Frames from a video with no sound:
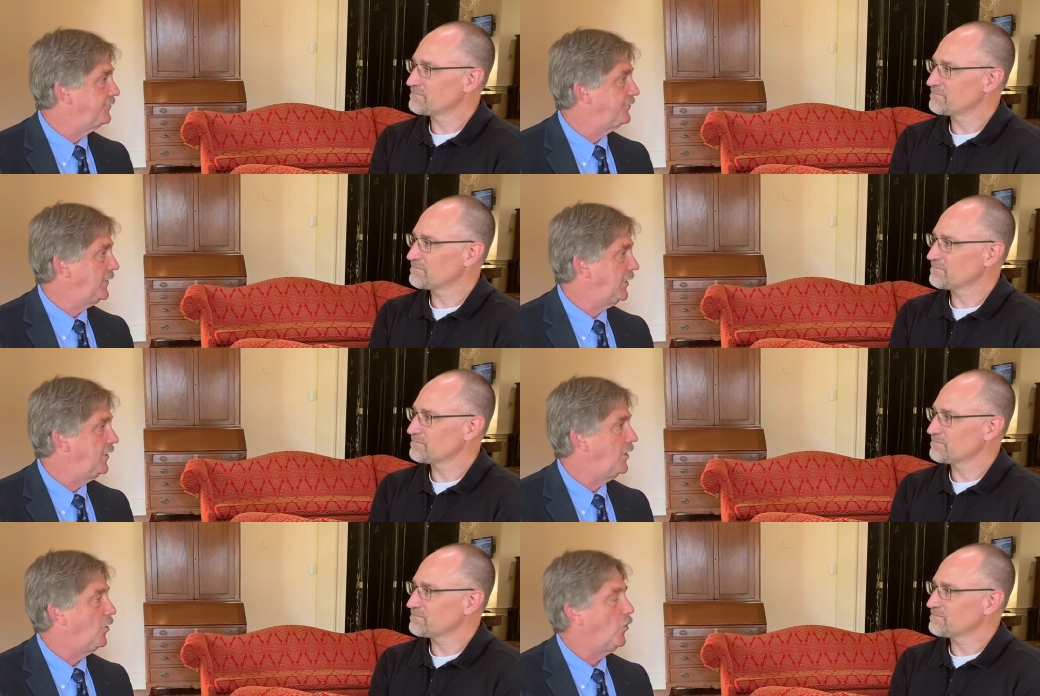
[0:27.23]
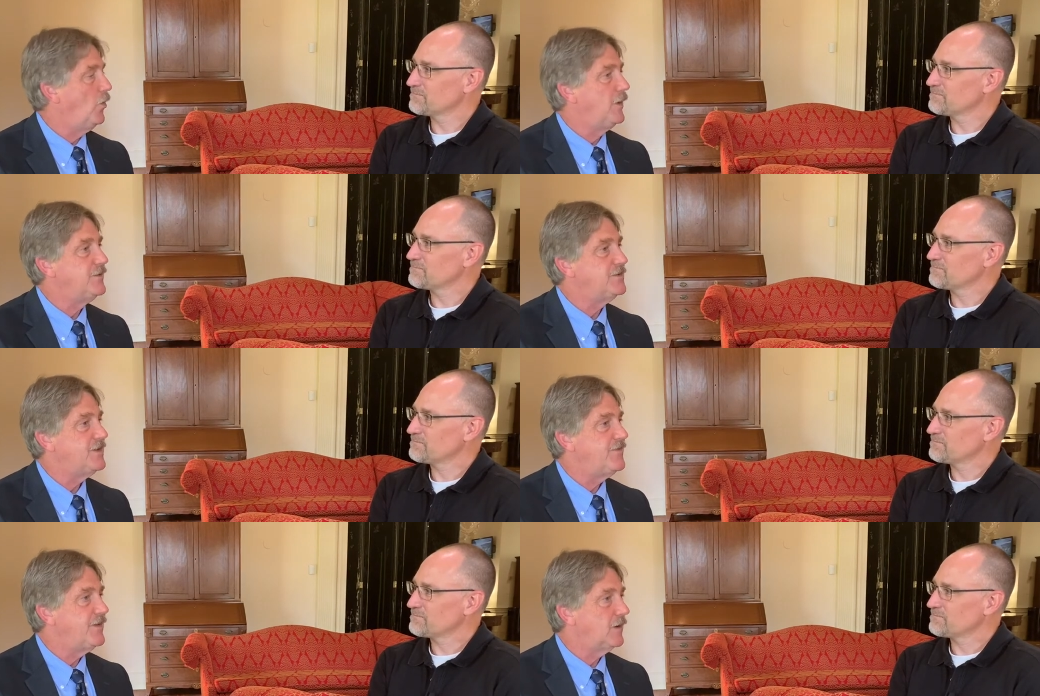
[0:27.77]
Speaker 1: you know,
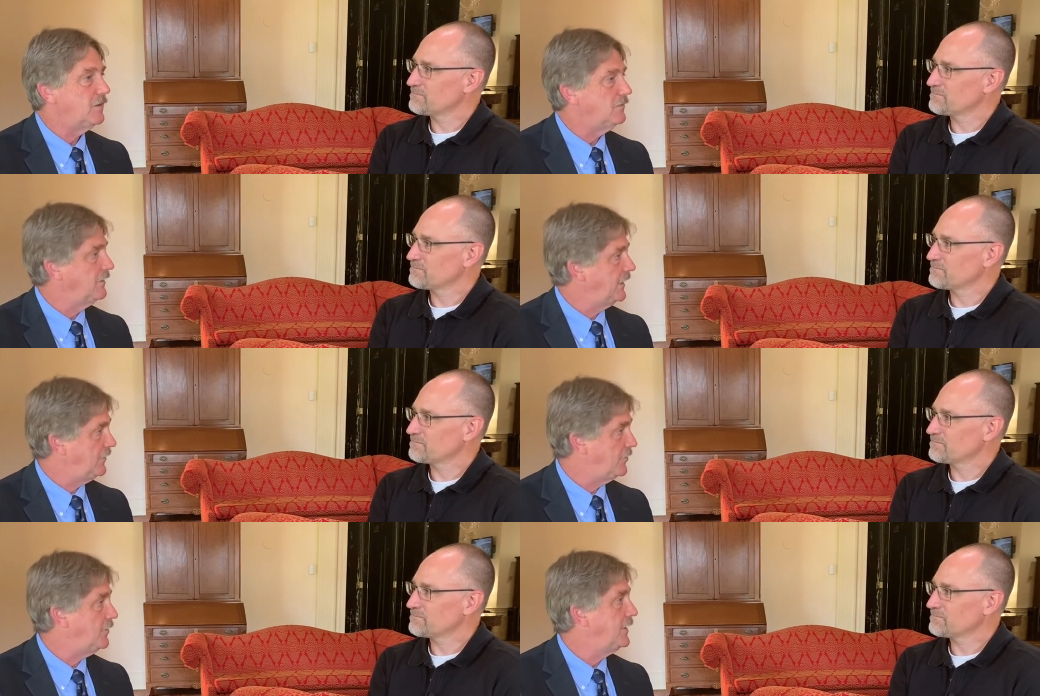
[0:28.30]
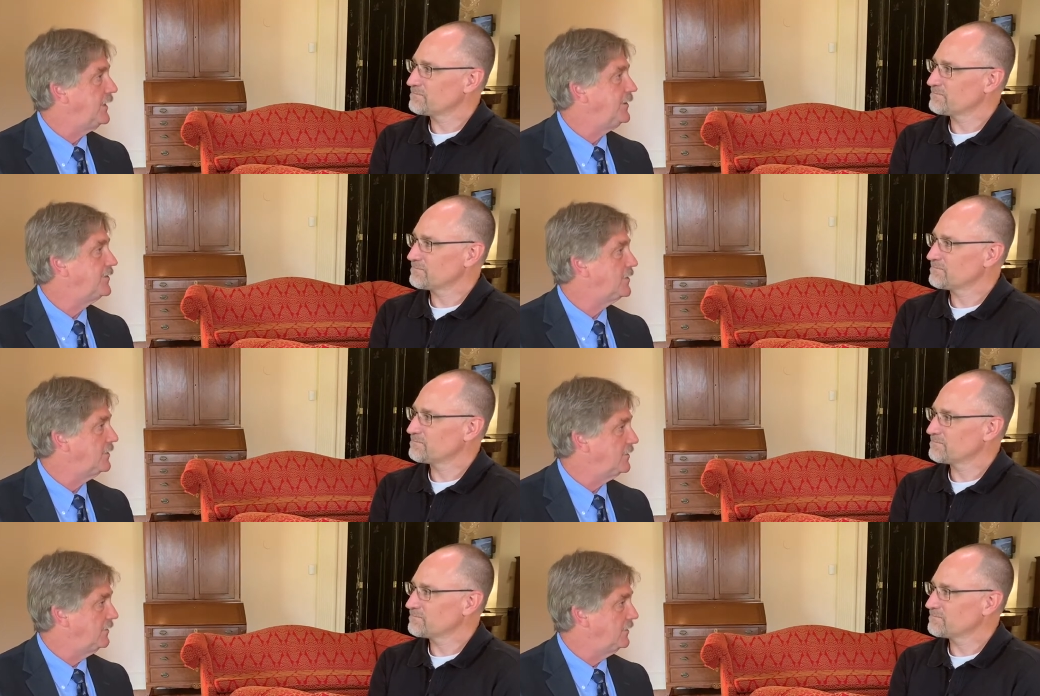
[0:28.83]
ones in their late
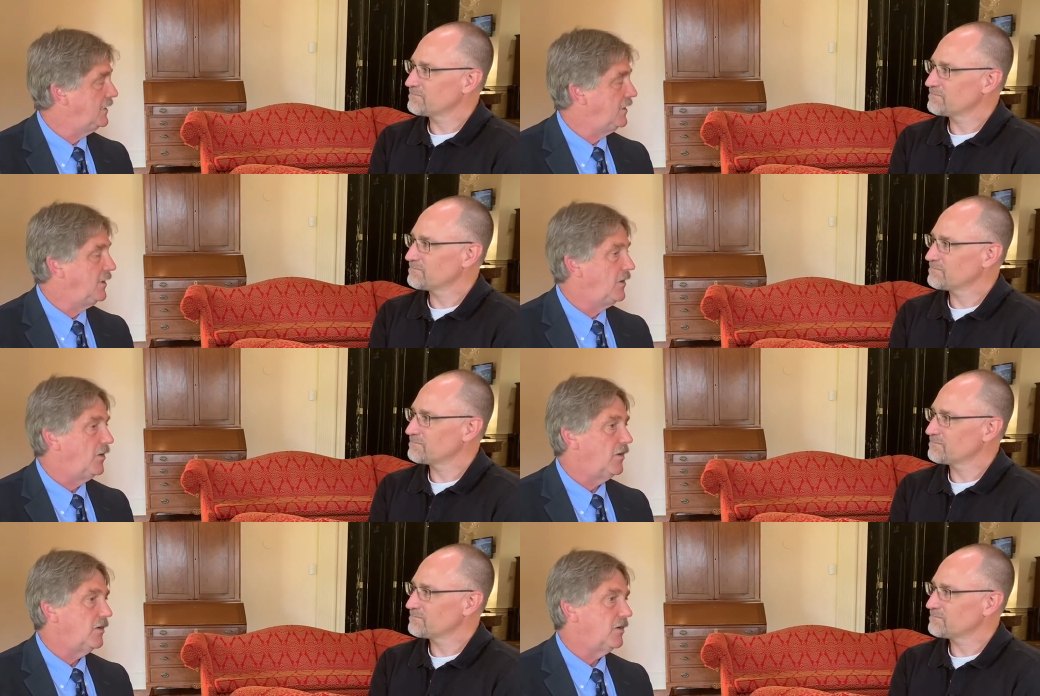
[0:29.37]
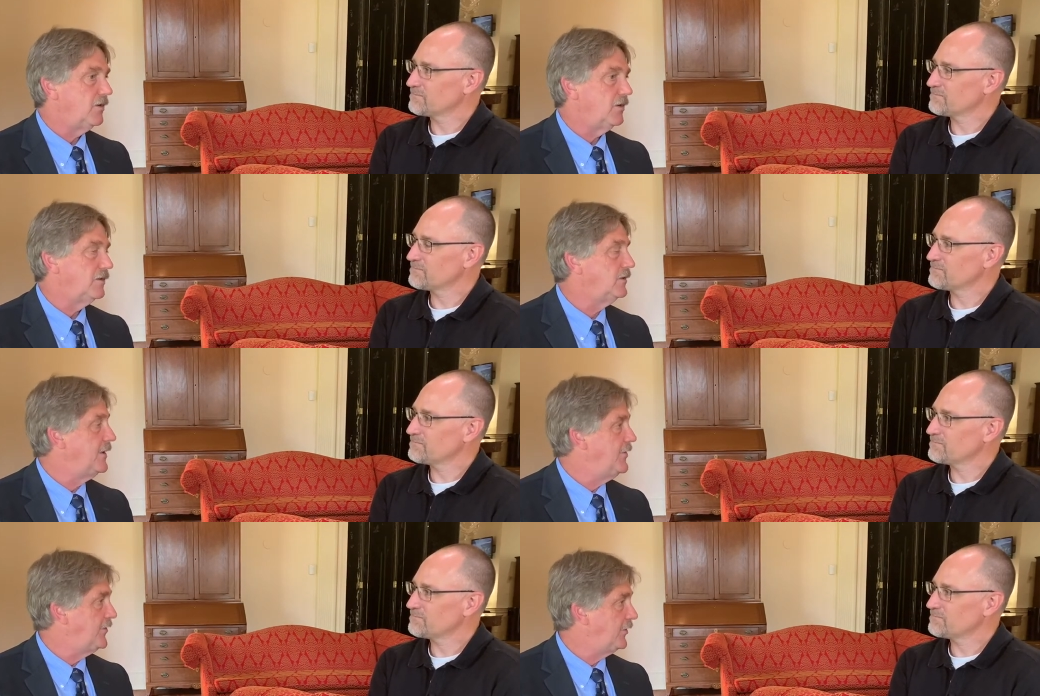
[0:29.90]
20s or, or
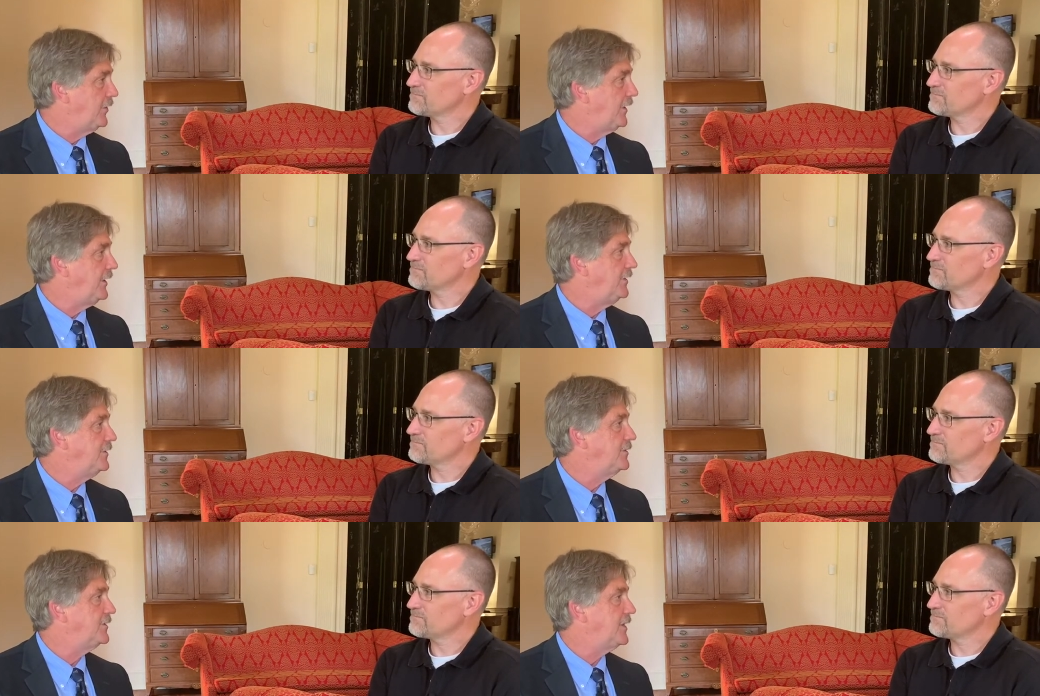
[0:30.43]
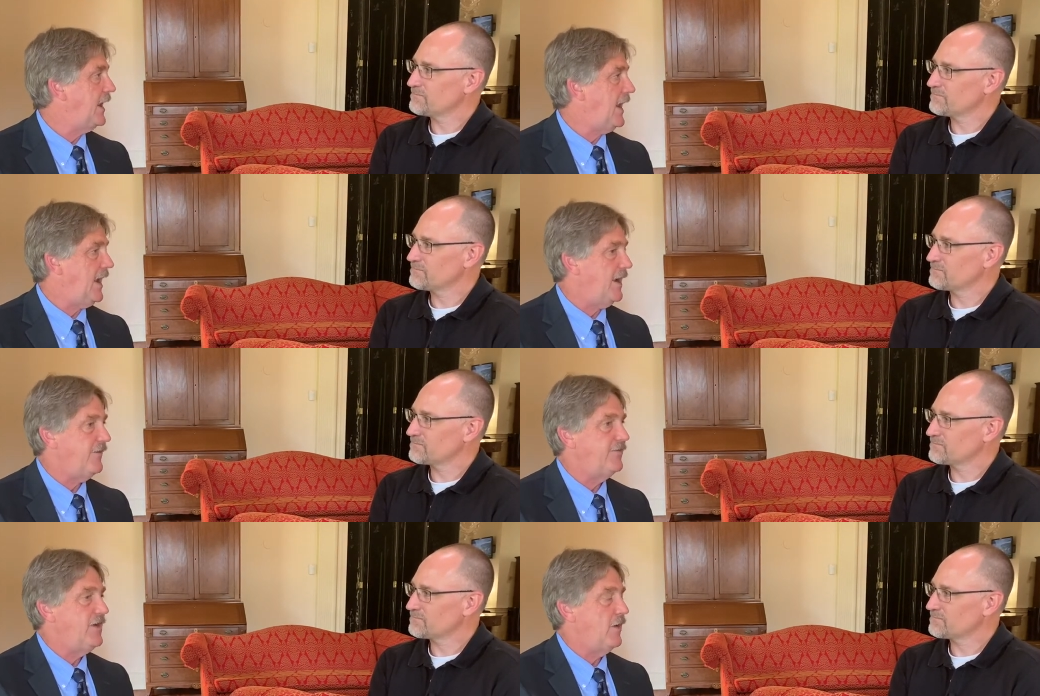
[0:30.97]
early 30s, they
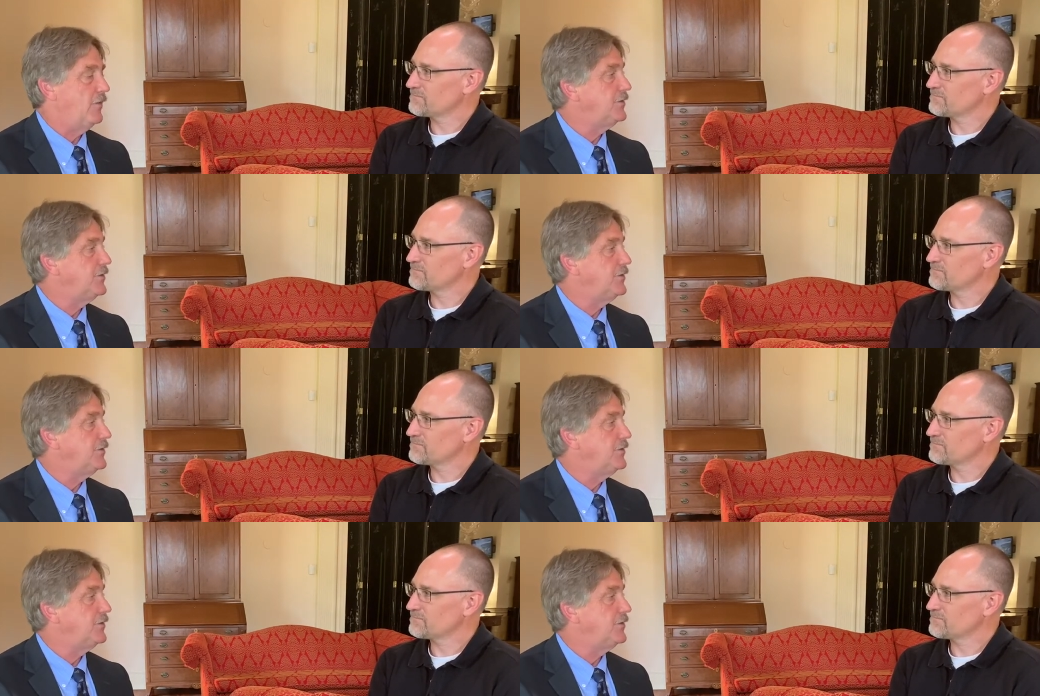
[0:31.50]
have now a